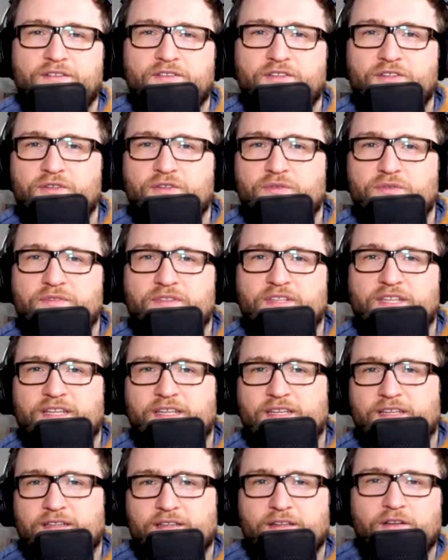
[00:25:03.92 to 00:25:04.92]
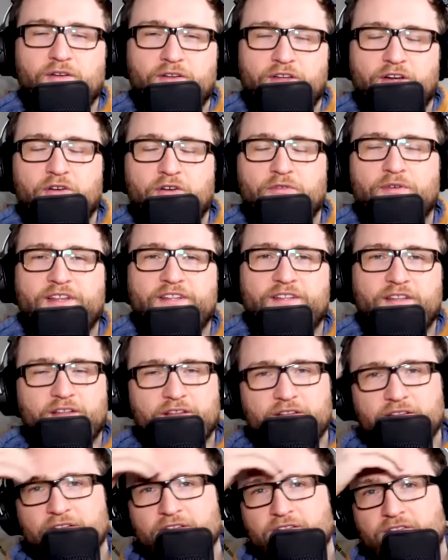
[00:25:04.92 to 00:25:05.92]
to the, you already
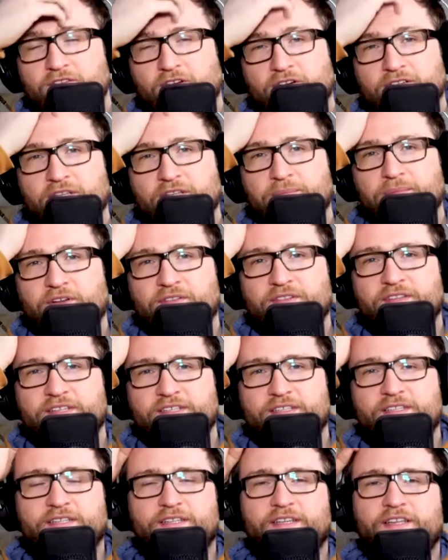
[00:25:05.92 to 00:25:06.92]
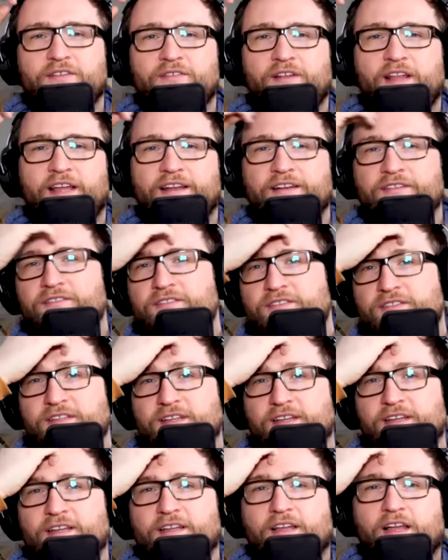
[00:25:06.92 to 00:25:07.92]
talked about this in your letters,
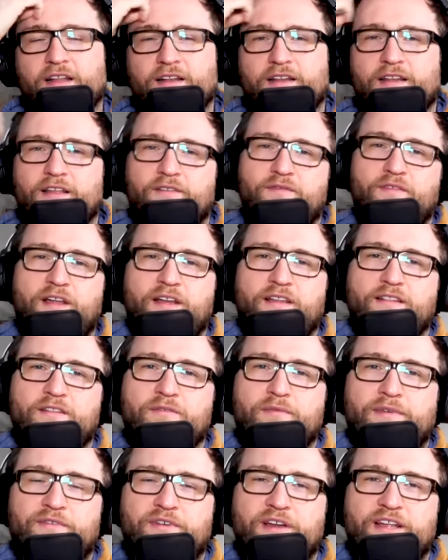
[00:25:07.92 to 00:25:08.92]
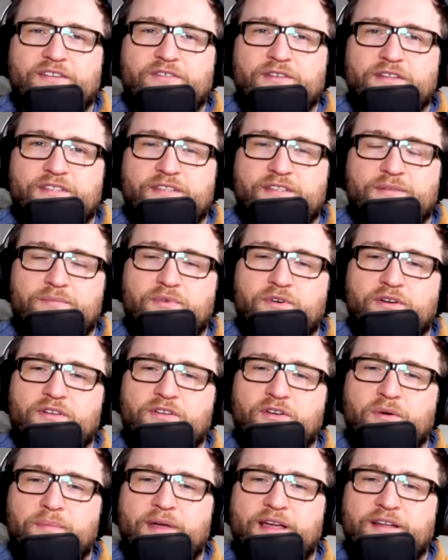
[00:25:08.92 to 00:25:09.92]
uh, and I find it a very interesting point
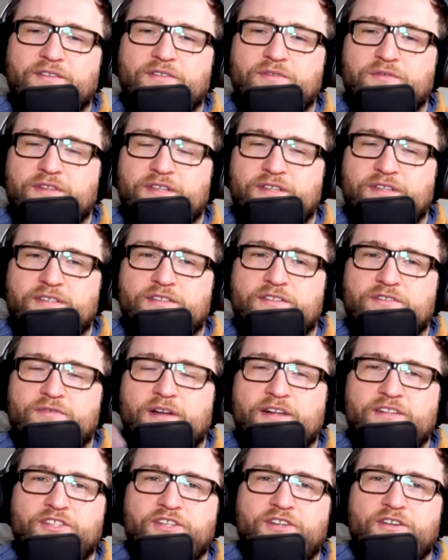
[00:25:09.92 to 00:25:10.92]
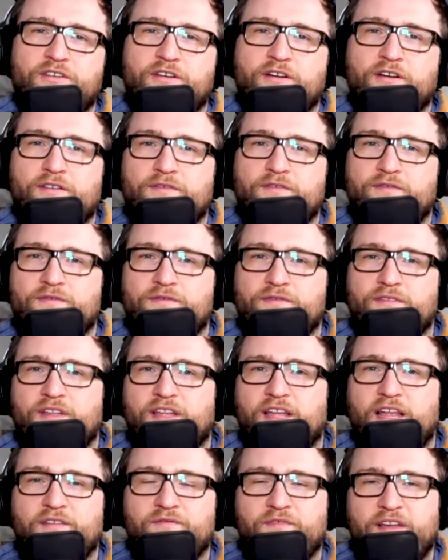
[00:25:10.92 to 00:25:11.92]
compared to the structure of
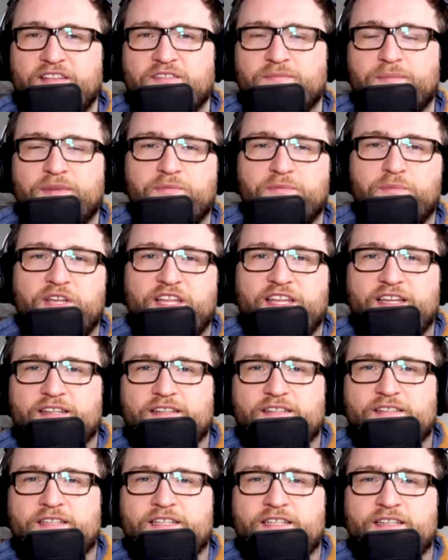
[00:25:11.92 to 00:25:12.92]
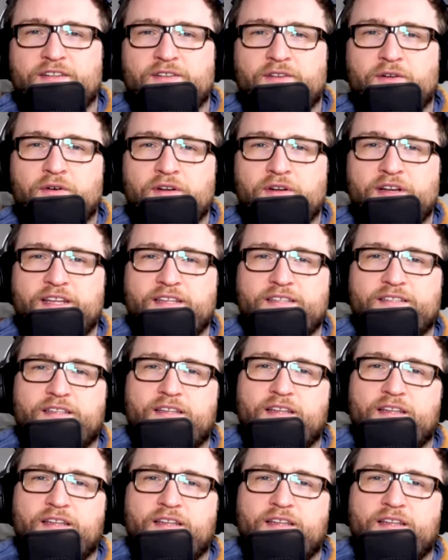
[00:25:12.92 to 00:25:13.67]
investment vehicles in the Nordics,